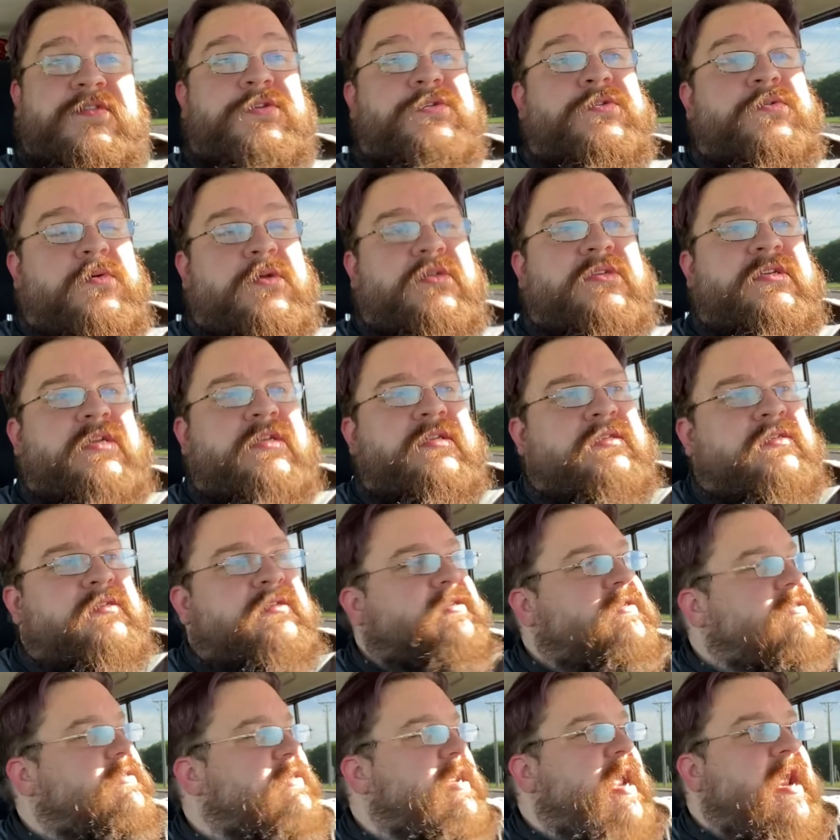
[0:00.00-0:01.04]
stories
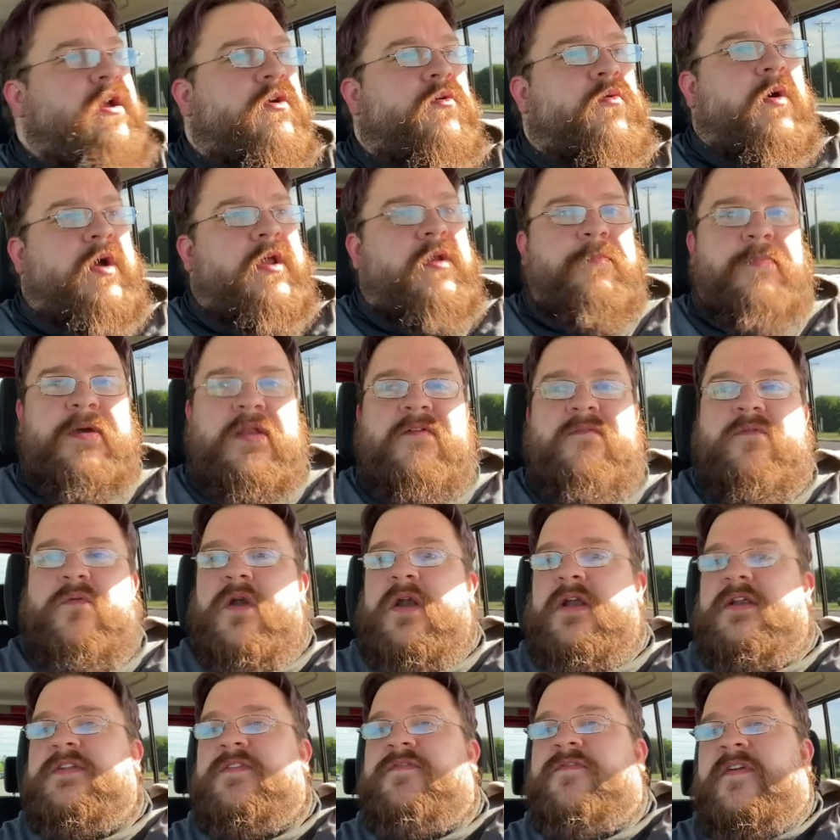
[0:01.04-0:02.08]
can take quite a bit of
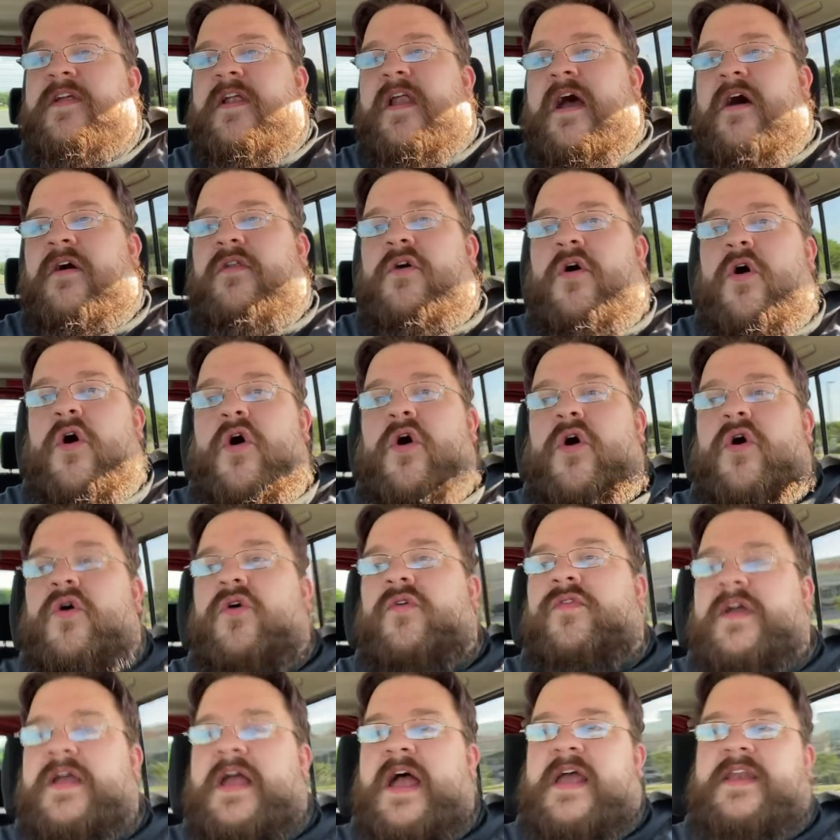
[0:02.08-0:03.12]
work to figure out all
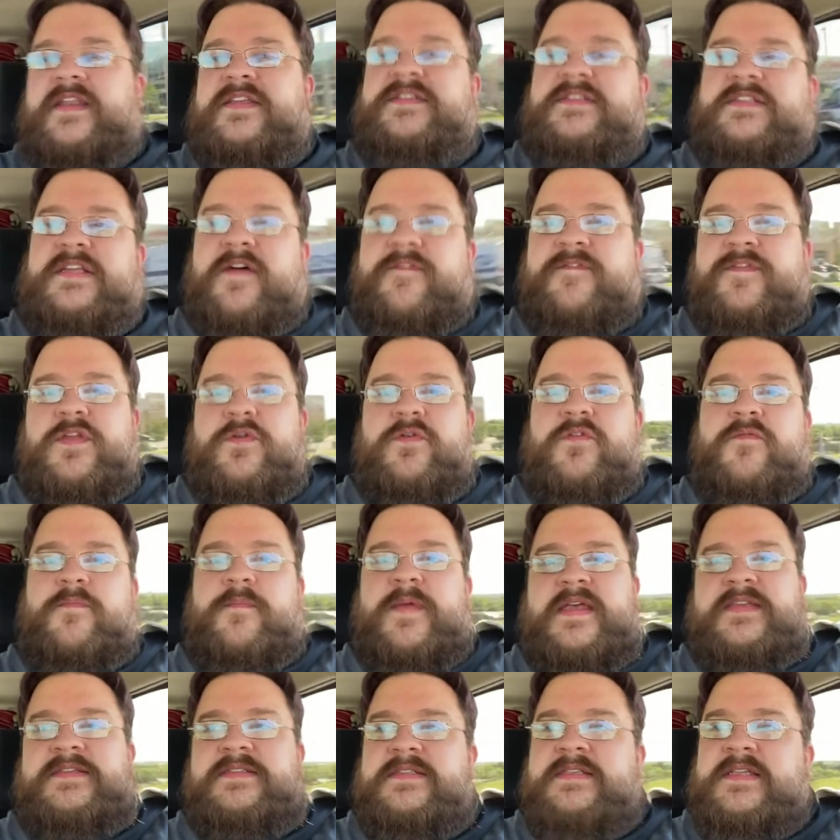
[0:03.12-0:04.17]
the kind of stuff you have
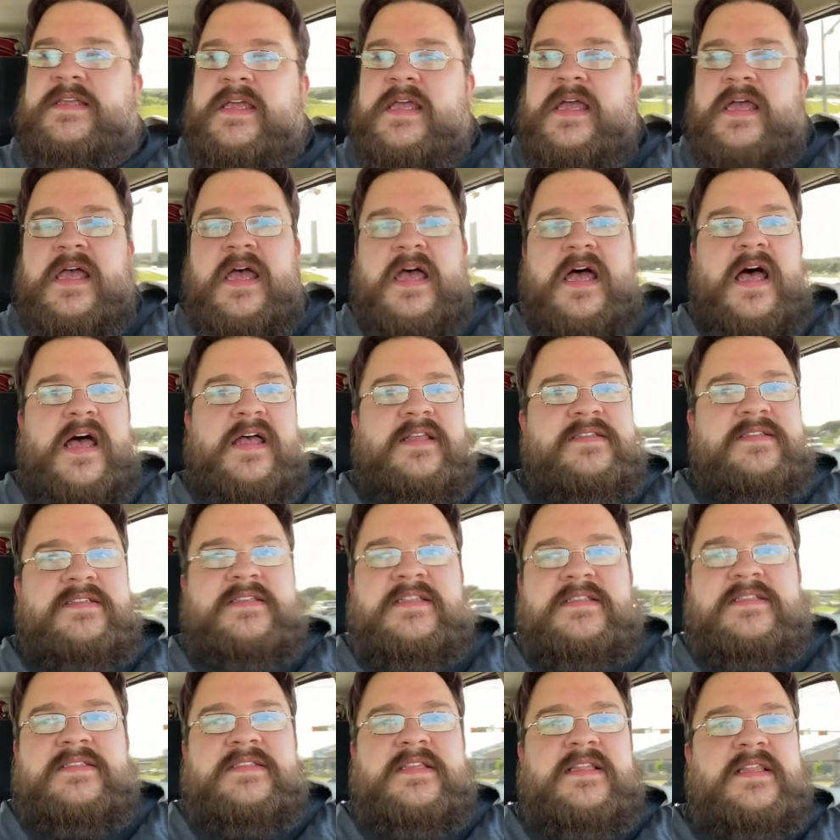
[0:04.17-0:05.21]
missed uh,
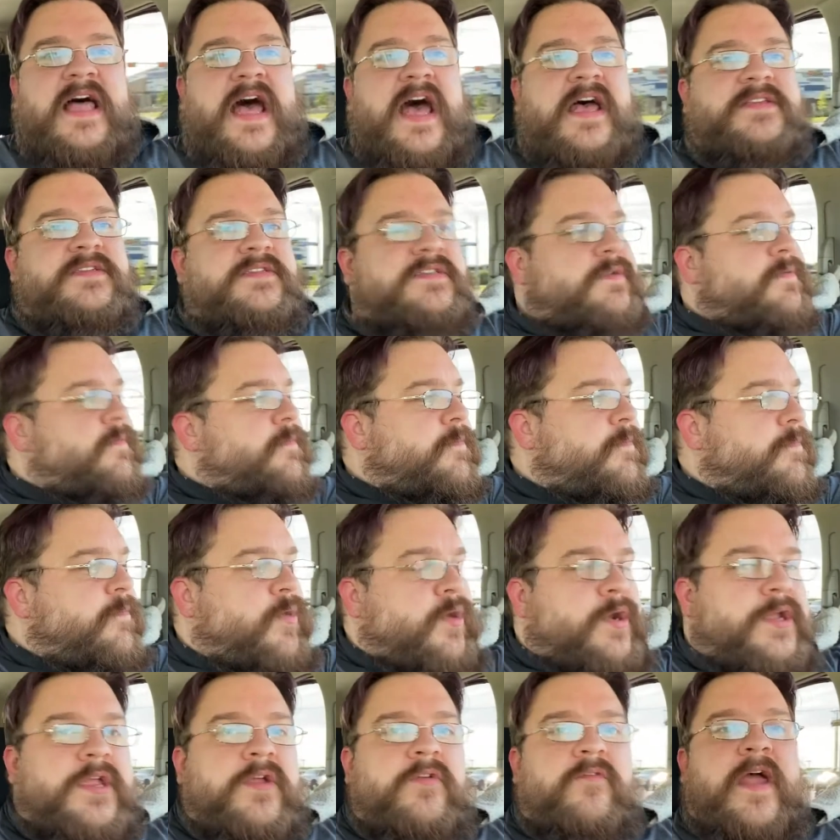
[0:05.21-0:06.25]
since the last
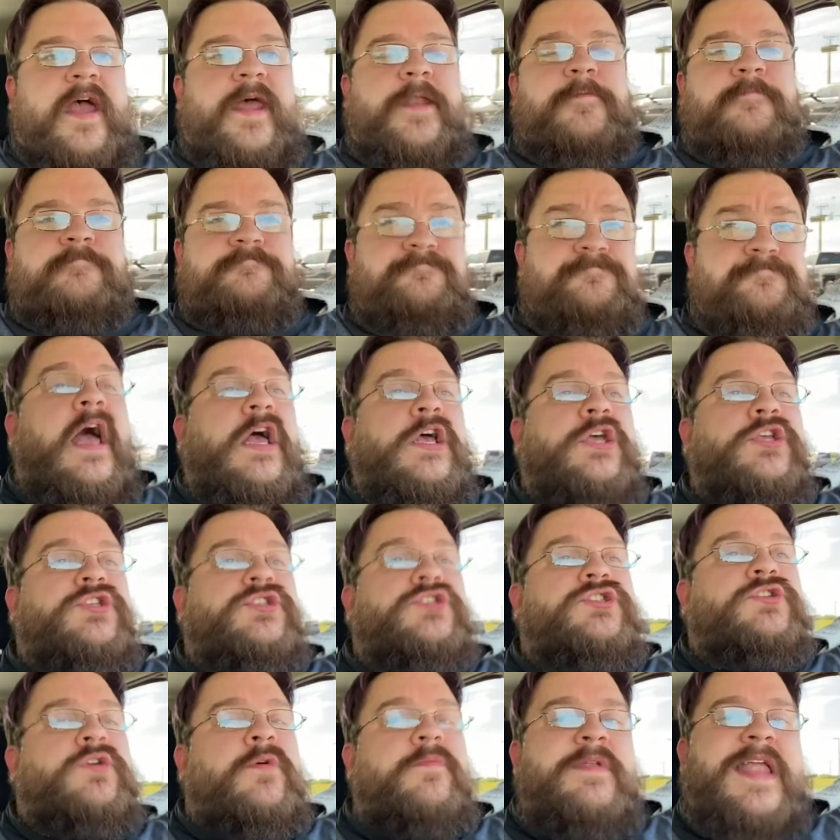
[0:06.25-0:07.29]
book you read.
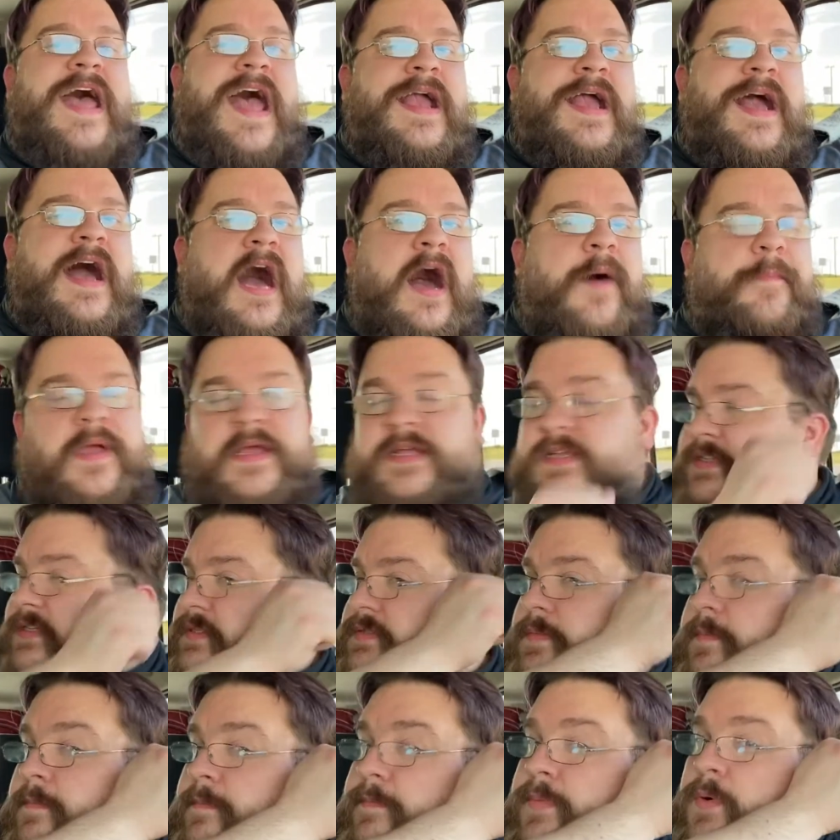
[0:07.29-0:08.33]
So, not
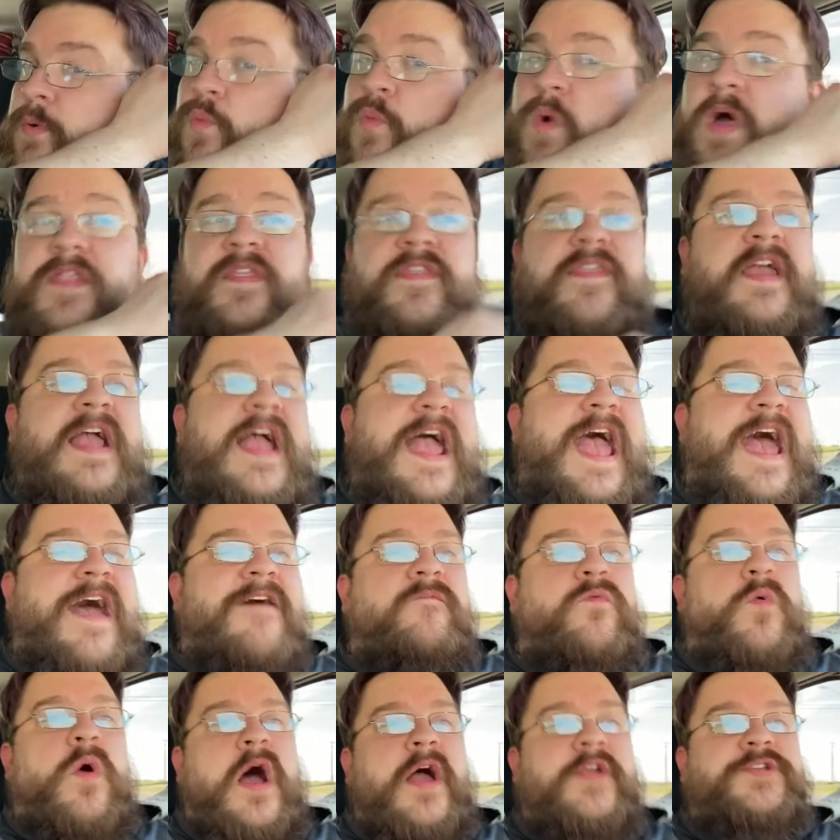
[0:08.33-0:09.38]
comics, but one thing I
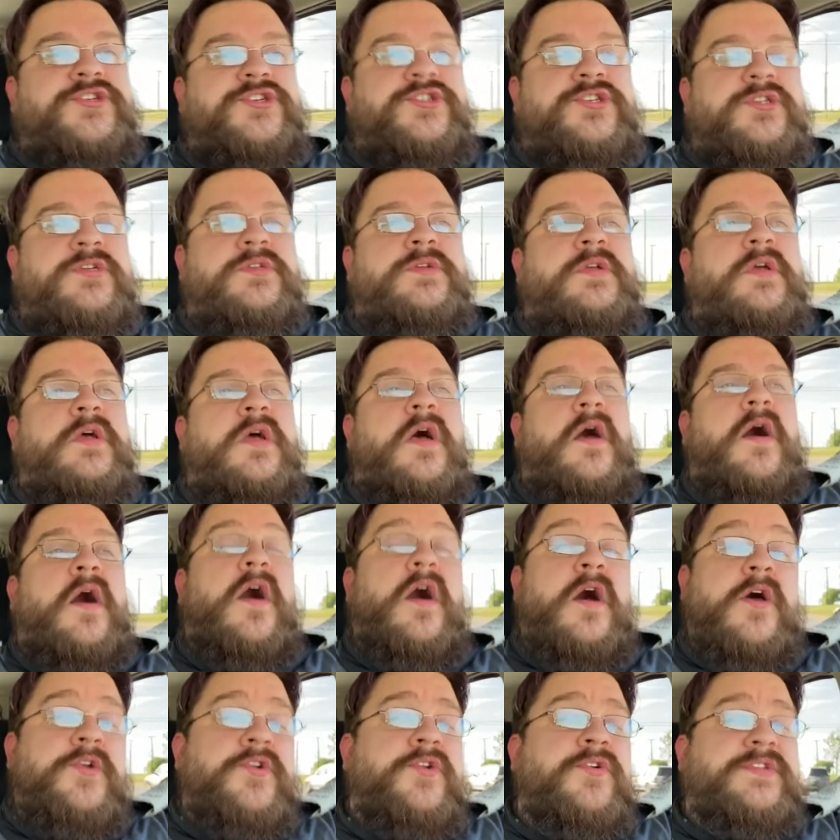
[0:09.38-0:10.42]
have watched
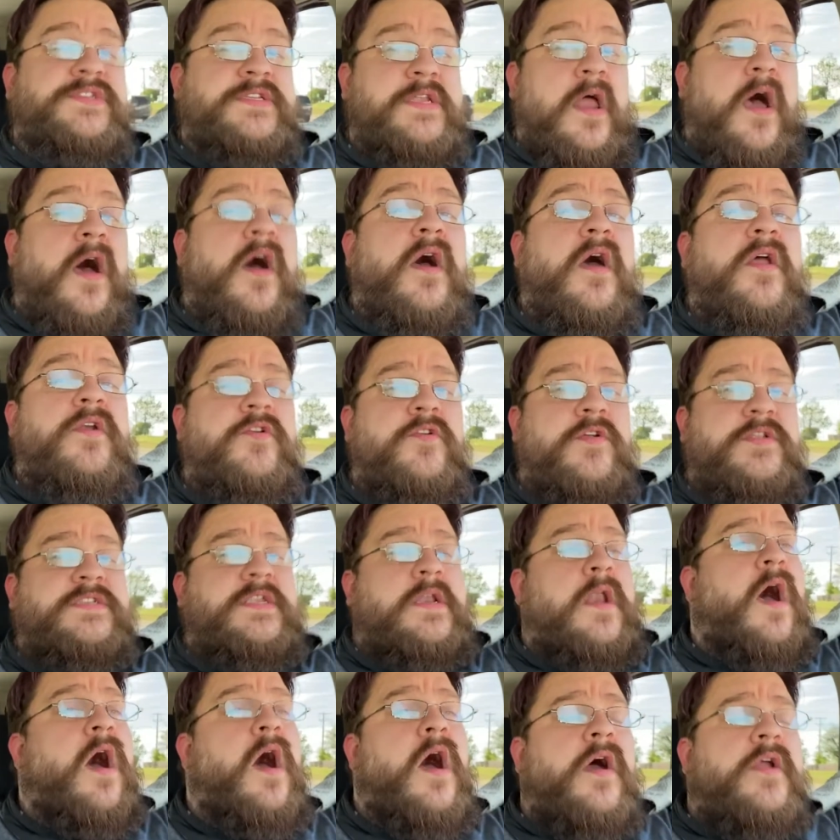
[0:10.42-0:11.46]
hundreds and hundreds
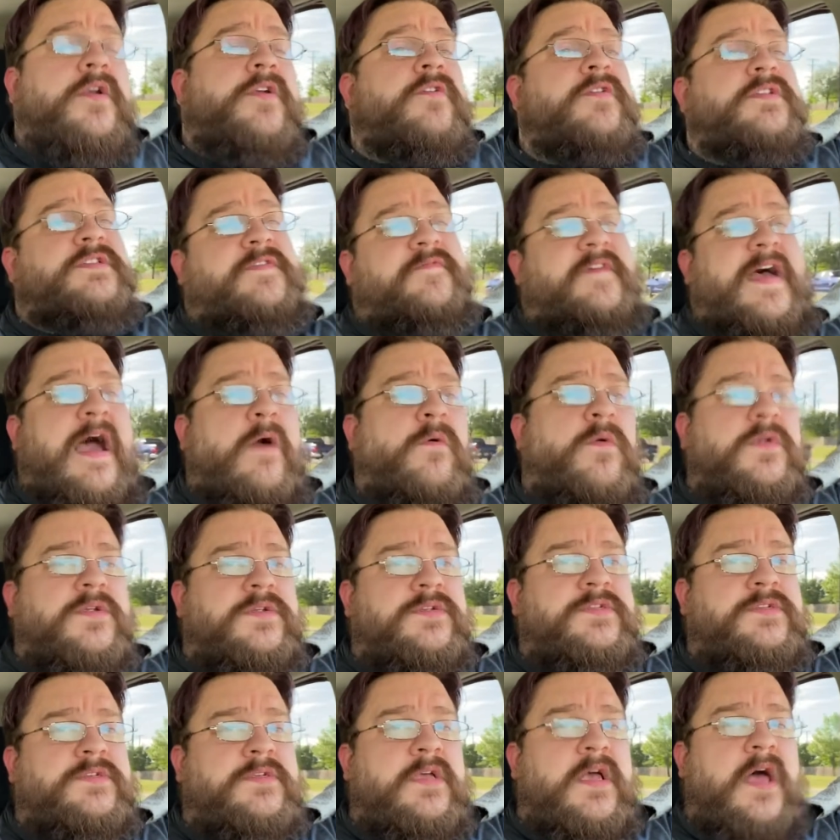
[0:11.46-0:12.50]
and hundreds of hours
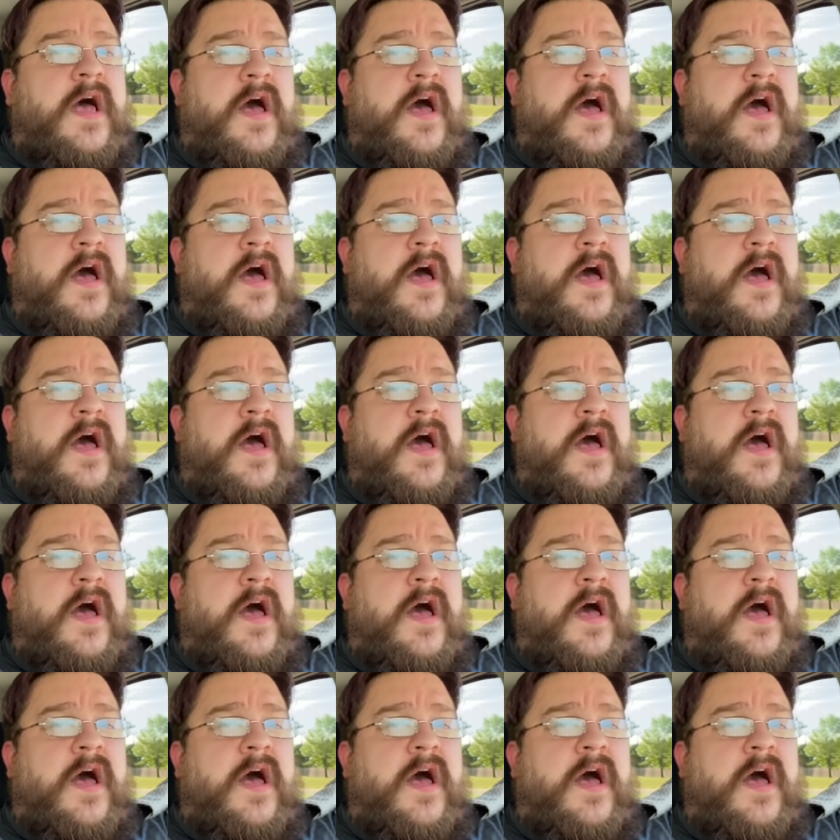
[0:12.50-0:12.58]
of